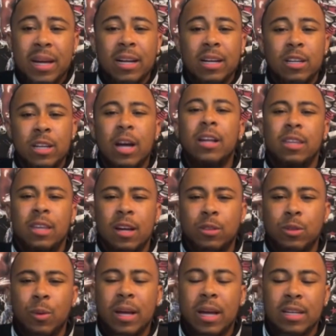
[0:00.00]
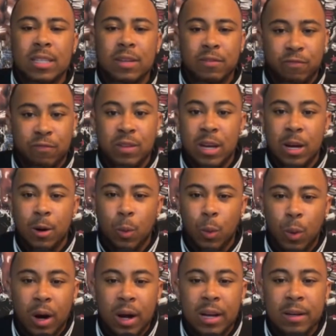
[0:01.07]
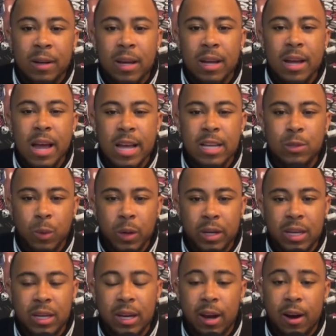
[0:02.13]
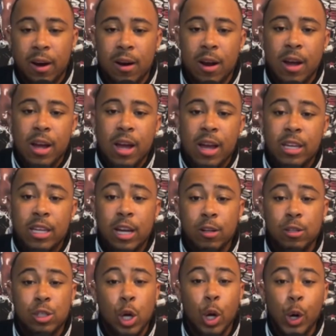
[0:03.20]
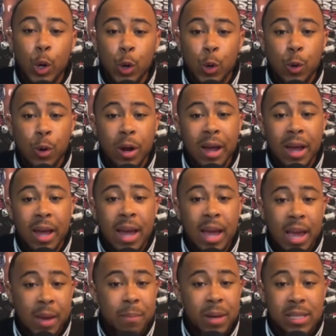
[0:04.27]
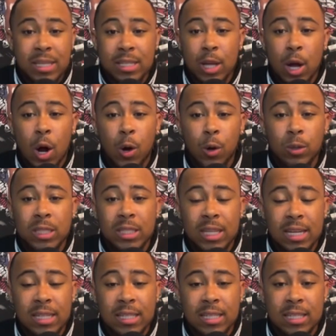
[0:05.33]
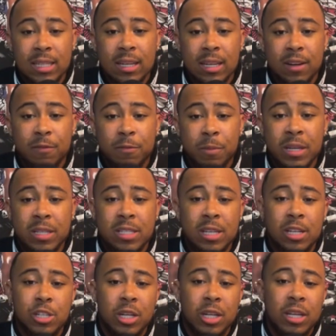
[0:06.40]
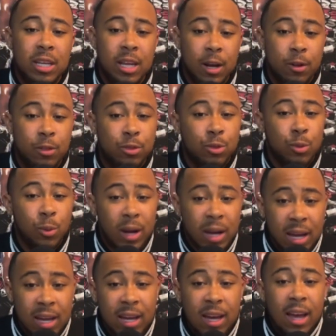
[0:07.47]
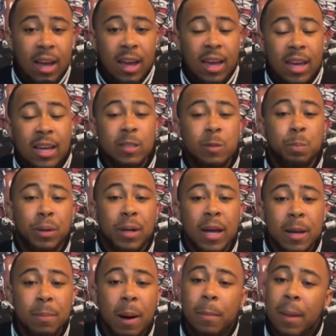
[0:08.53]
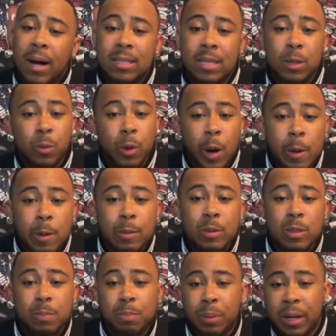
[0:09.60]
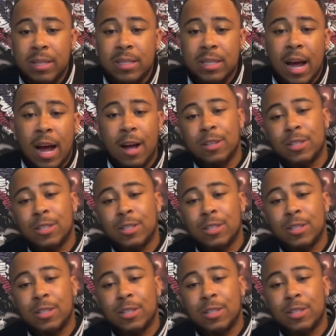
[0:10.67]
Year 3, because year 1, his rookie year. Year 2, he misses the whole season, essentially. Year 3, he gets plagued by Monty Williams' play style.